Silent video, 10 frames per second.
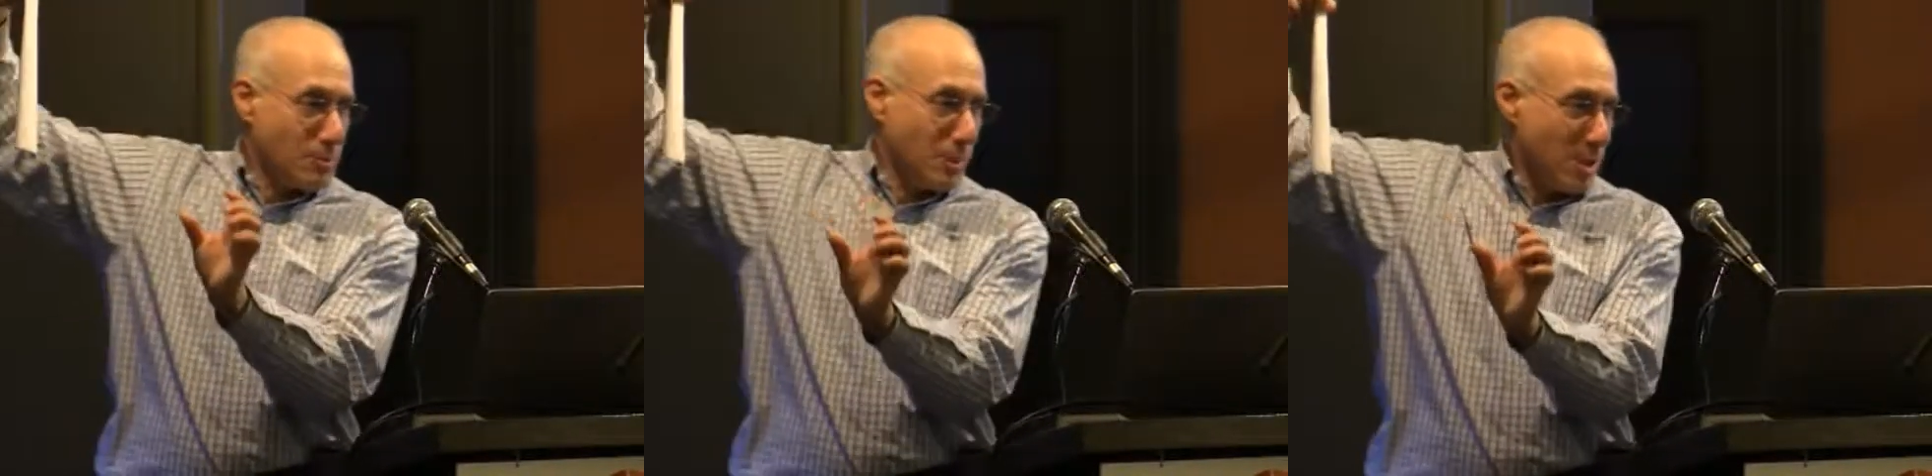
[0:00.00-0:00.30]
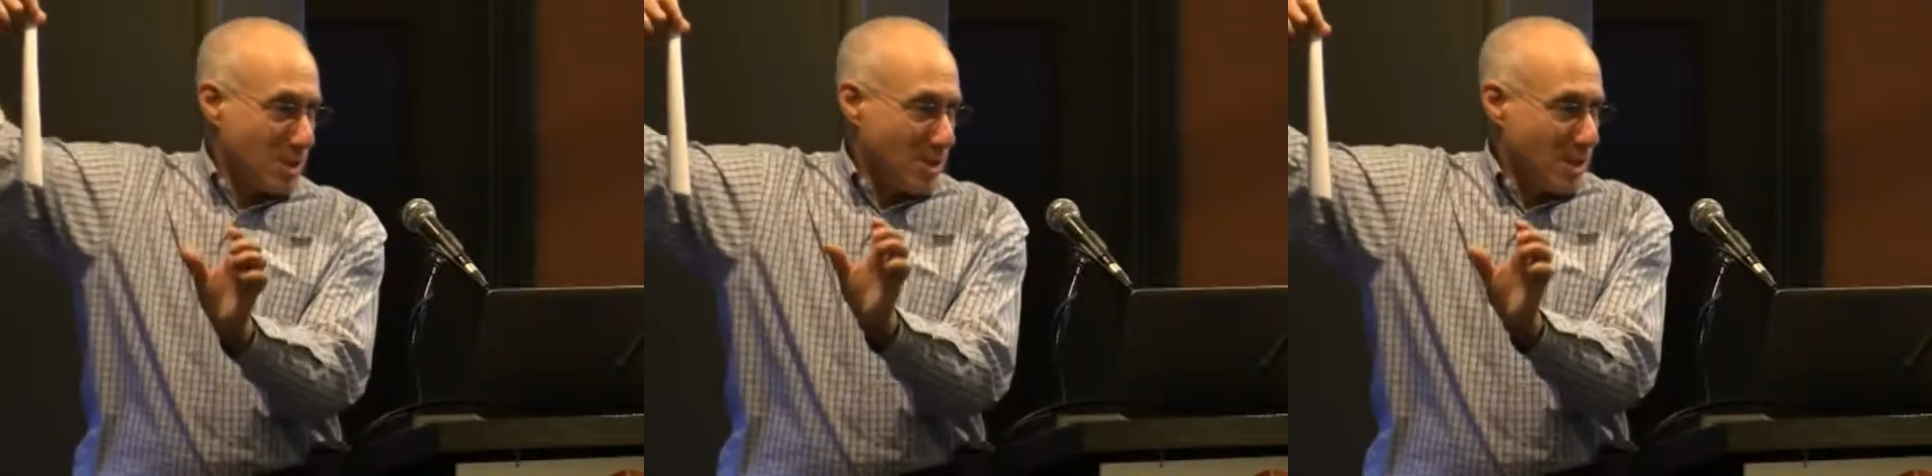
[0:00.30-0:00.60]

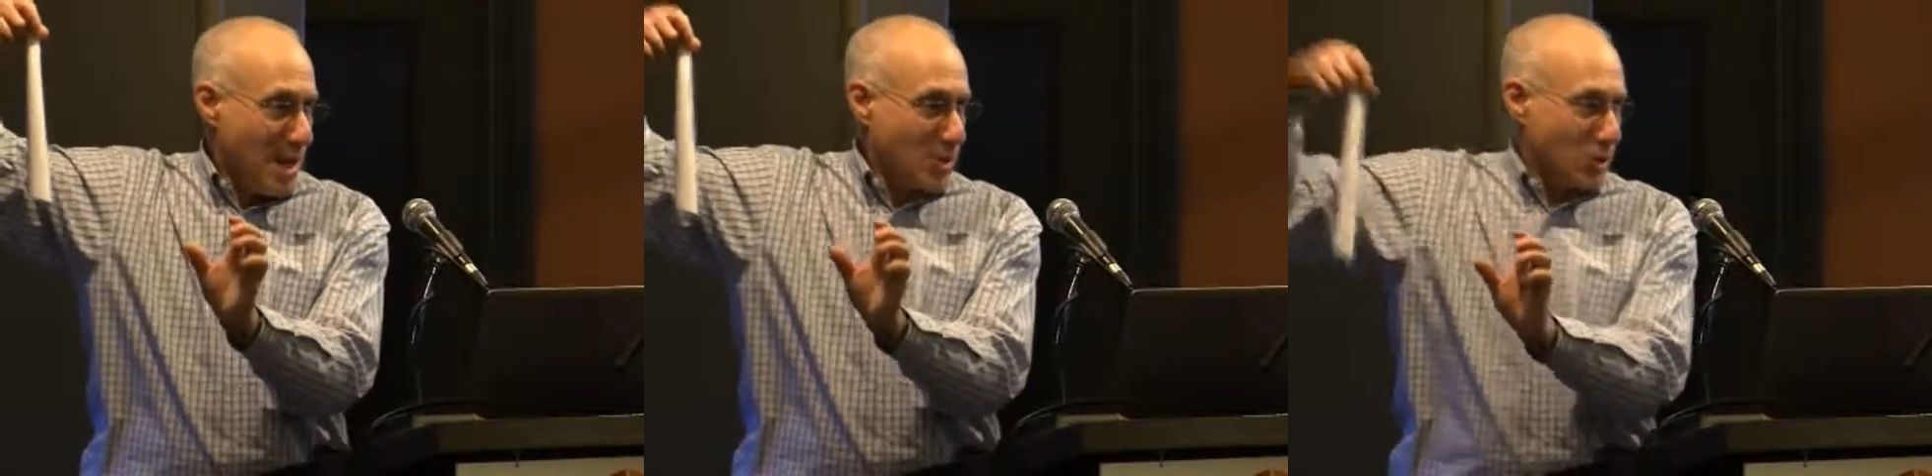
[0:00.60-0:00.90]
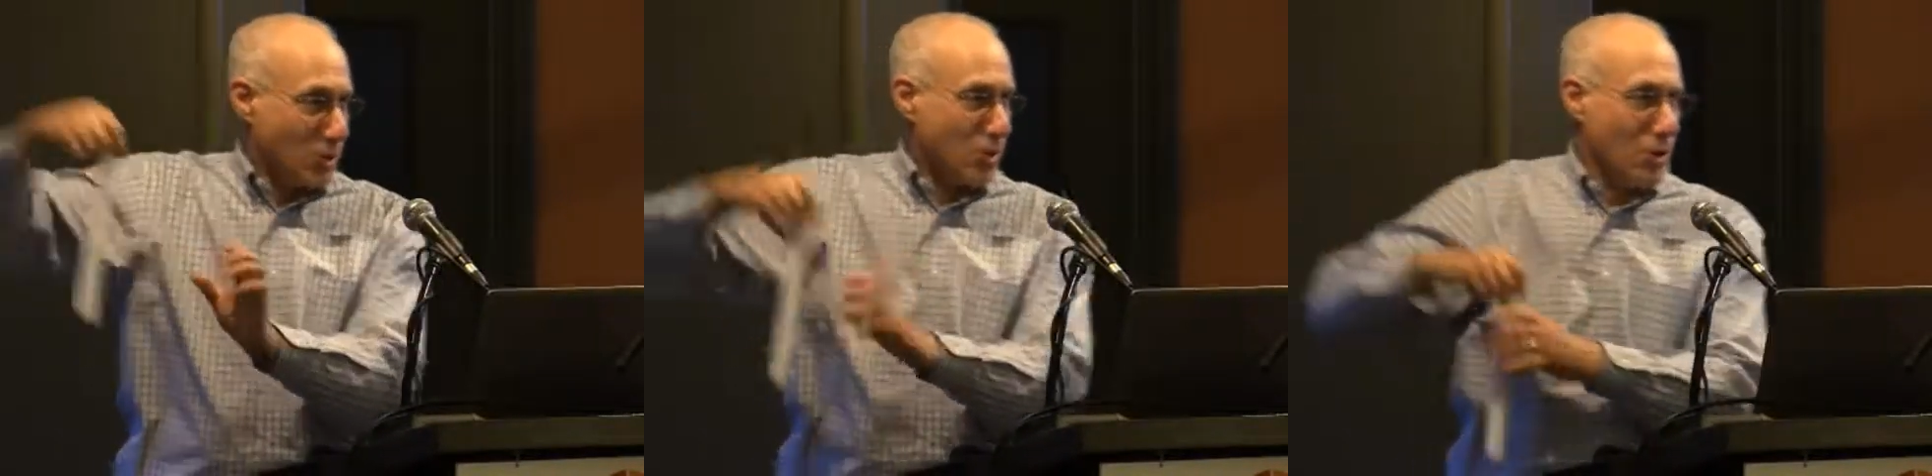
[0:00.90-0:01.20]
because
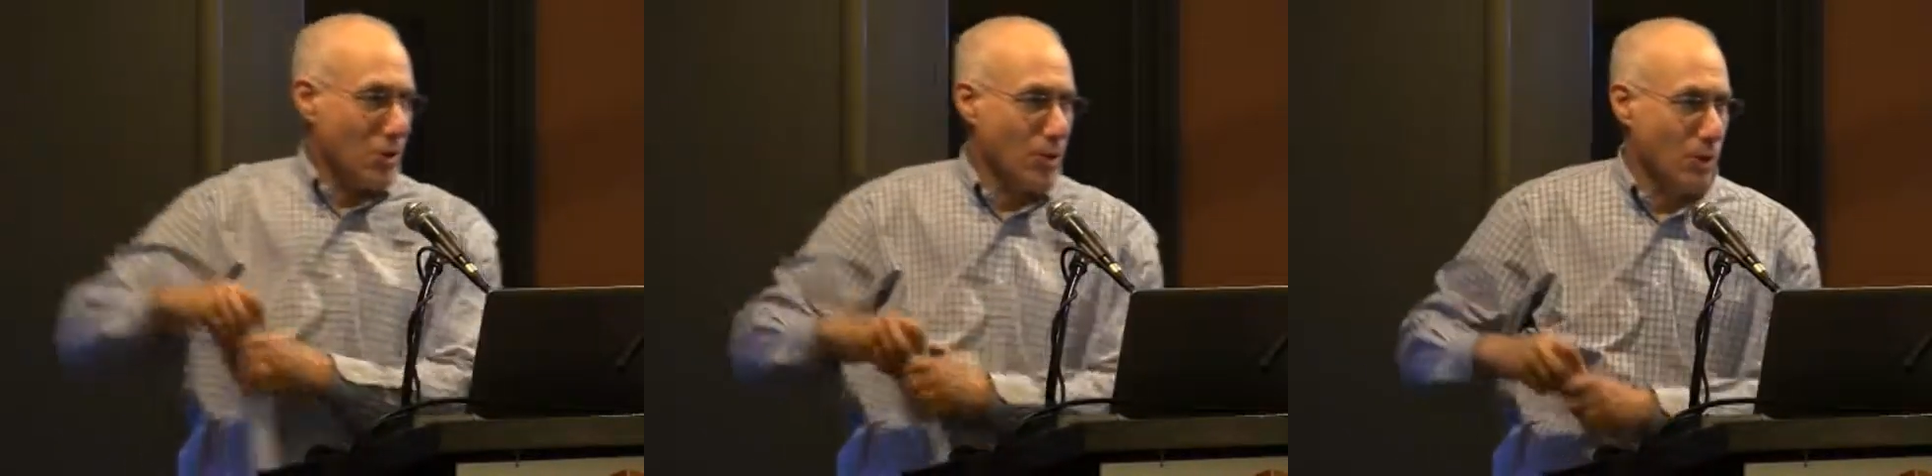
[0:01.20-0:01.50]
national security.